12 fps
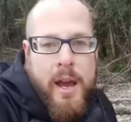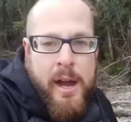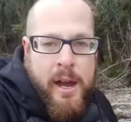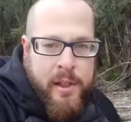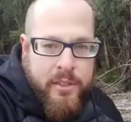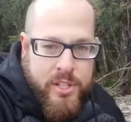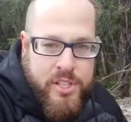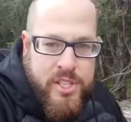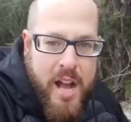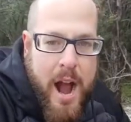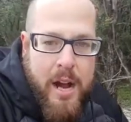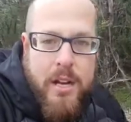the
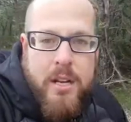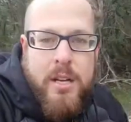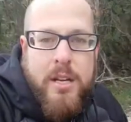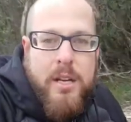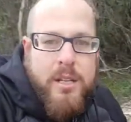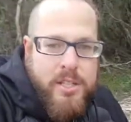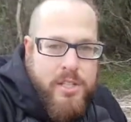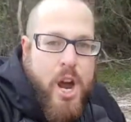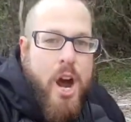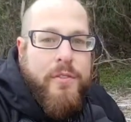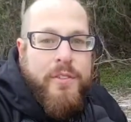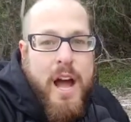stalk, the
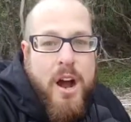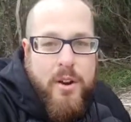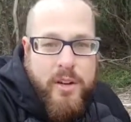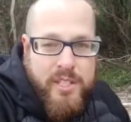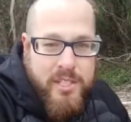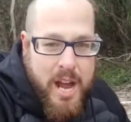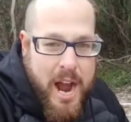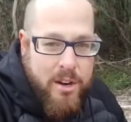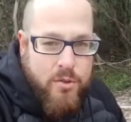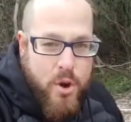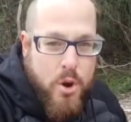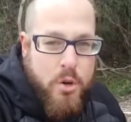tall flowering stalk,
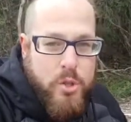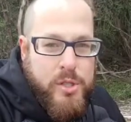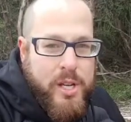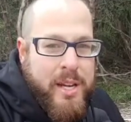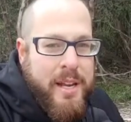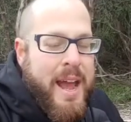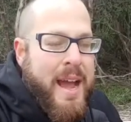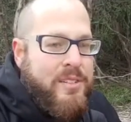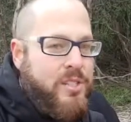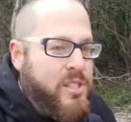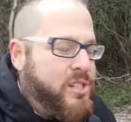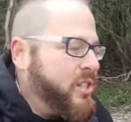grows and
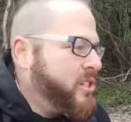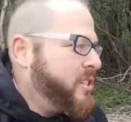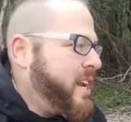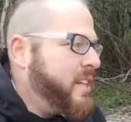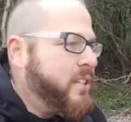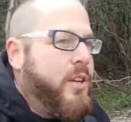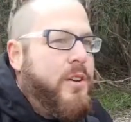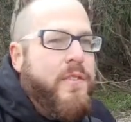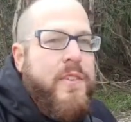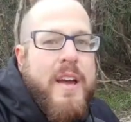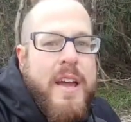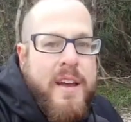has its
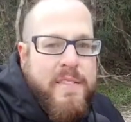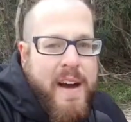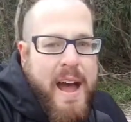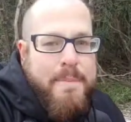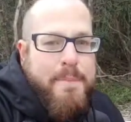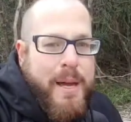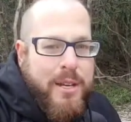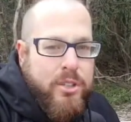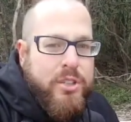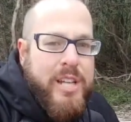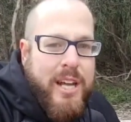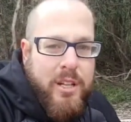distinctive
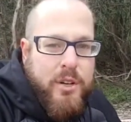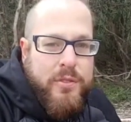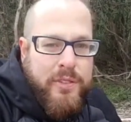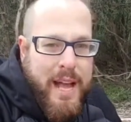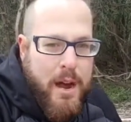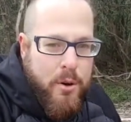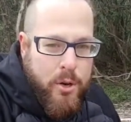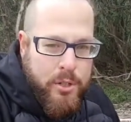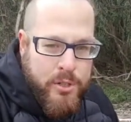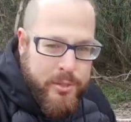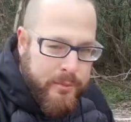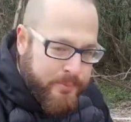five-petaled yellow
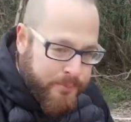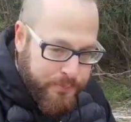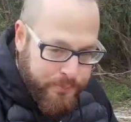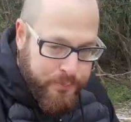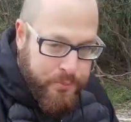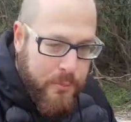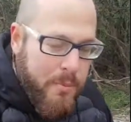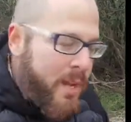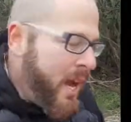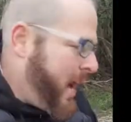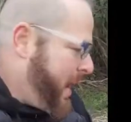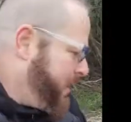flowers.
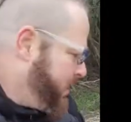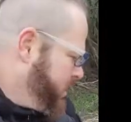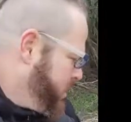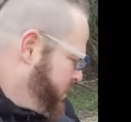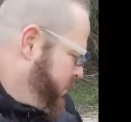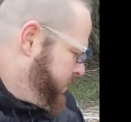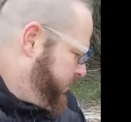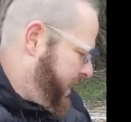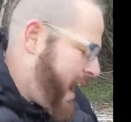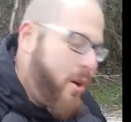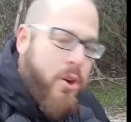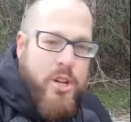And the
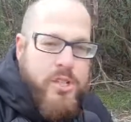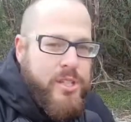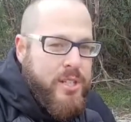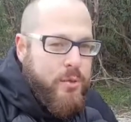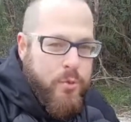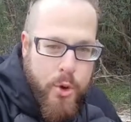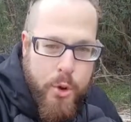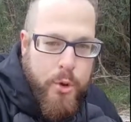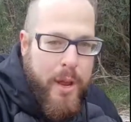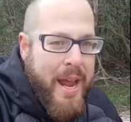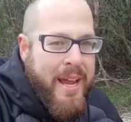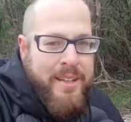flowers, the
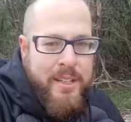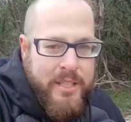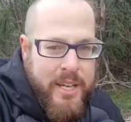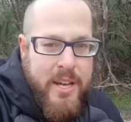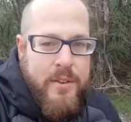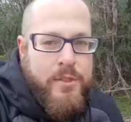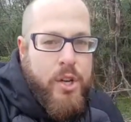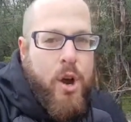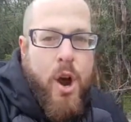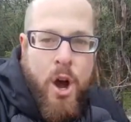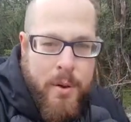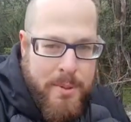root, and the leaves are
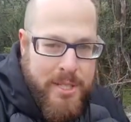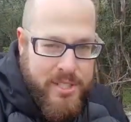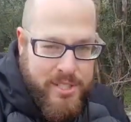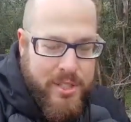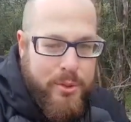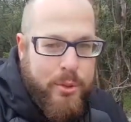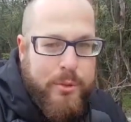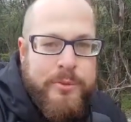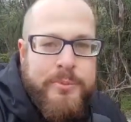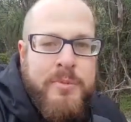all medicinal.